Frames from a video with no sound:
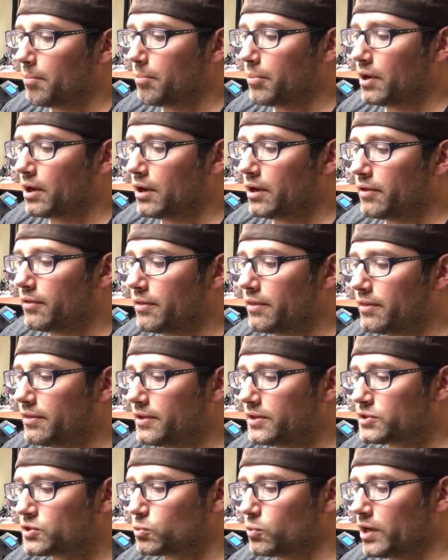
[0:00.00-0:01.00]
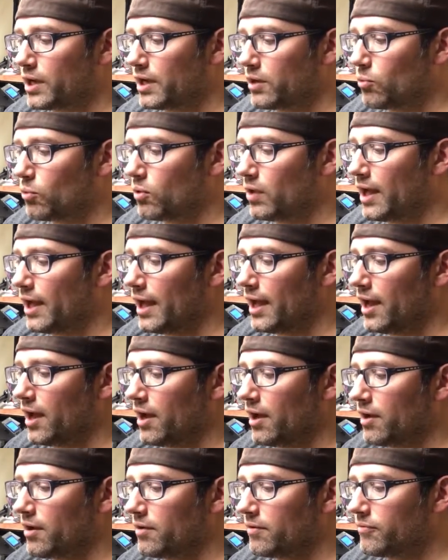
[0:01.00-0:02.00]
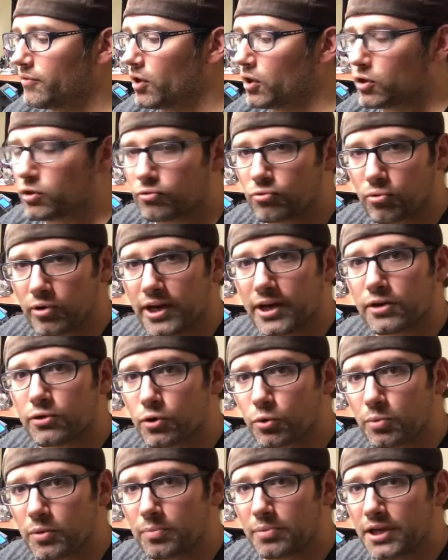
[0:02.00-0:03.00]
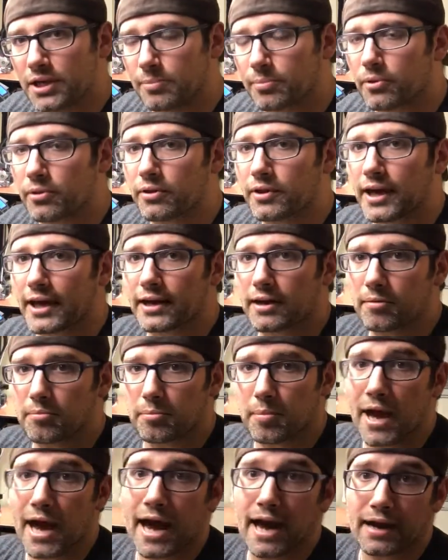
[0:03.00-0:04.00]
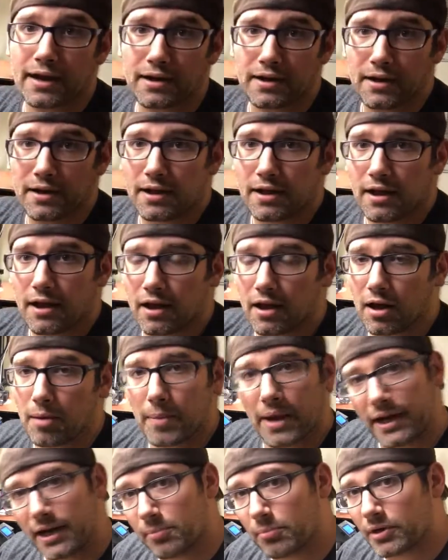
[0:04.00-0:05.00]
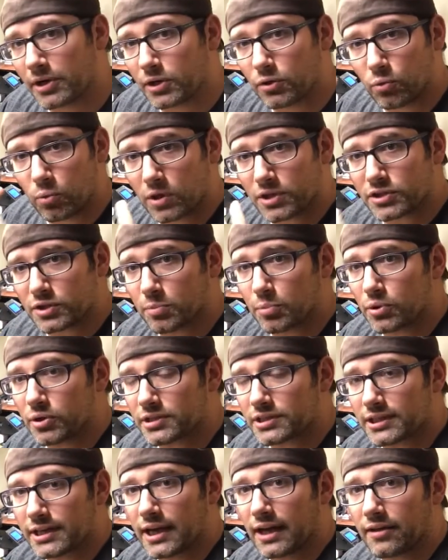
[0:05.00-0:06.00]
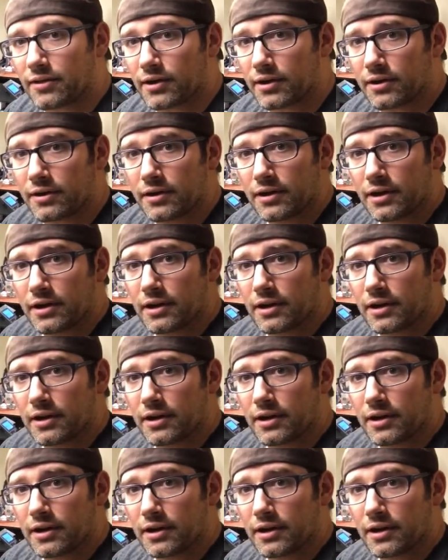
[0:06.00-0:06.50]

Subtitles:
But this way we'll have a great group of people that can back anybody who wants to put it together,